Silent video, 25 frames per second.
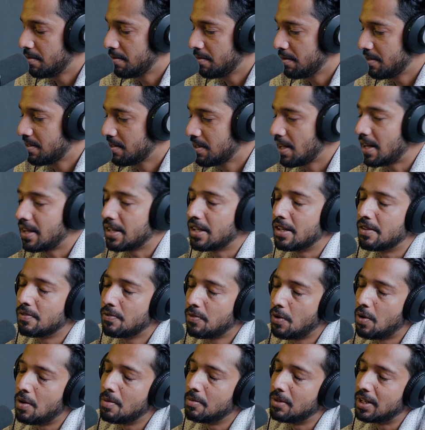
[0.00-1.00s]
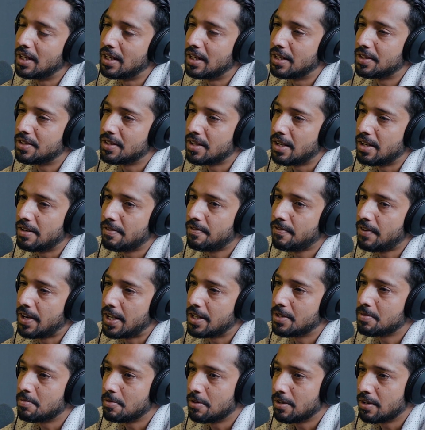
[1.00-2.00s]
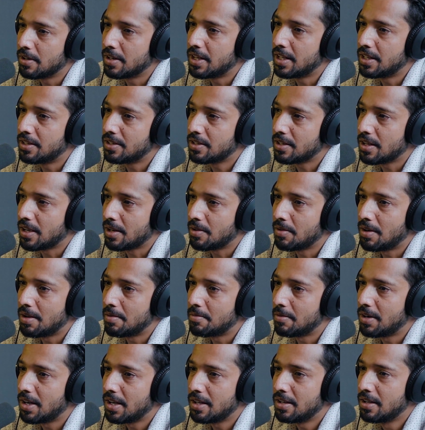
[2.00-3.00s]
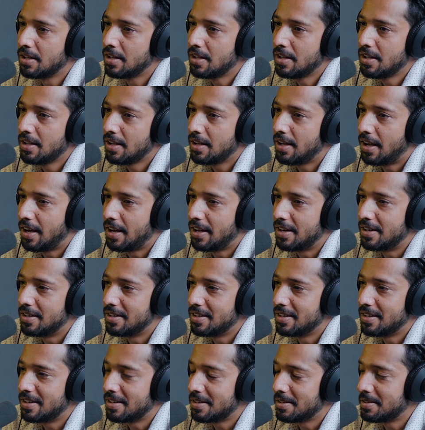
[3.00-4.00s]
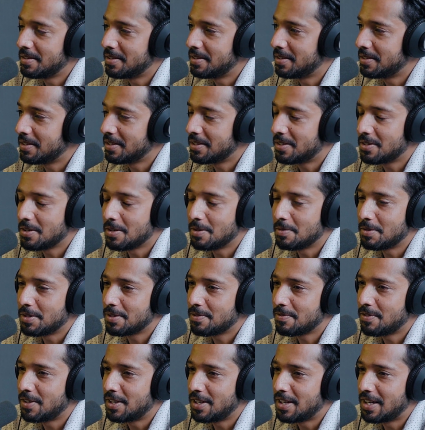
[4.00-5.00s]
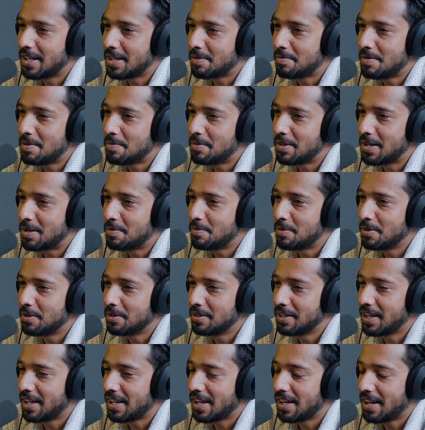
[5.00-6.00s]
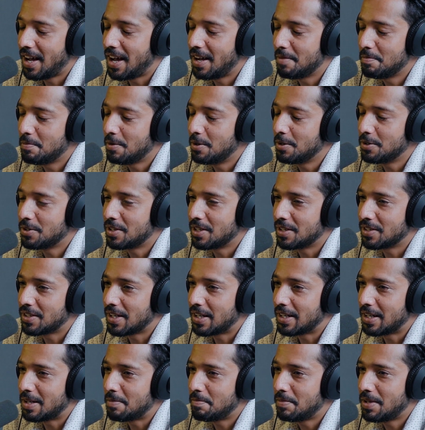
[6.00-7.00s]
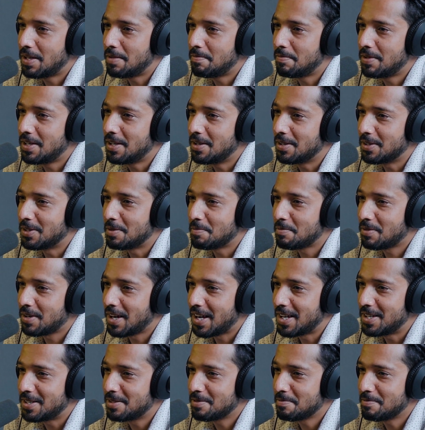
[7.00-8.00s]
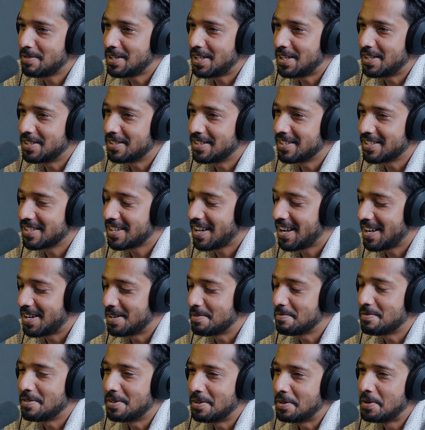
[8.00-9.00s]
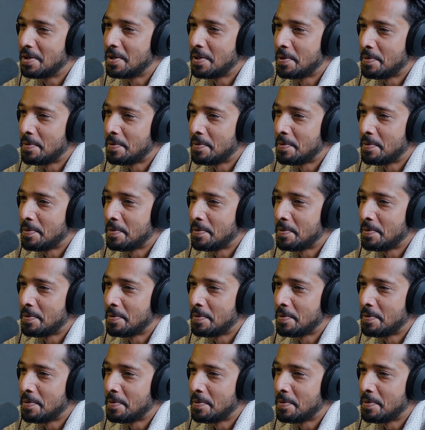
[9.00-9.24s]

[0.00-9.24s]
selling informally, let's say in Facebook or Instagram, right? And it's always funny, like people are posting saying like PP or the price please is kind of a